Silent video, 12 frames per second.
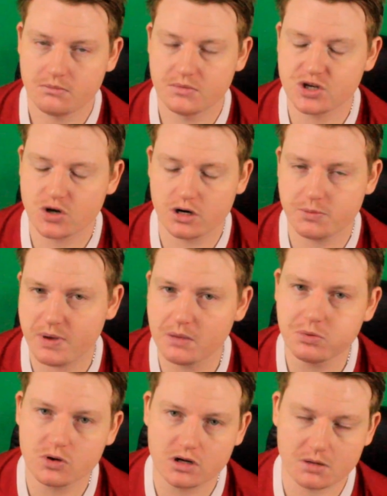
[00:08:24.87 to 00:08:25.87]
majority of
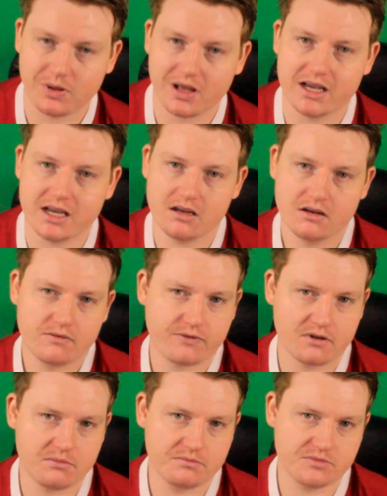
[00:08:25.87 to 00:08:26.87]
people are going to play
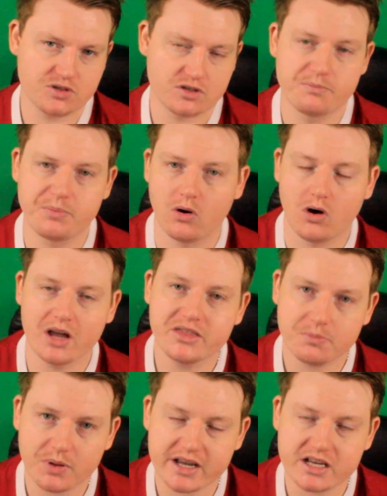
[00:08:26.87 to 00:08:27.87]
from sort of behind
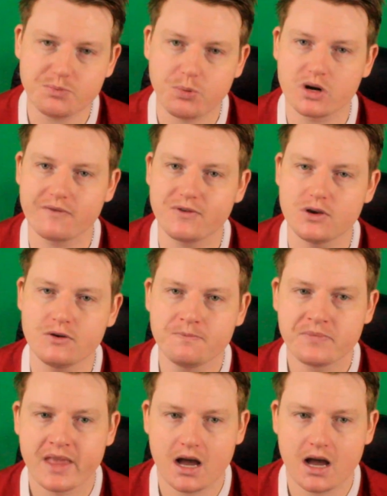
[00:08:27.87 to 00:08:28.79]
the player's point of view,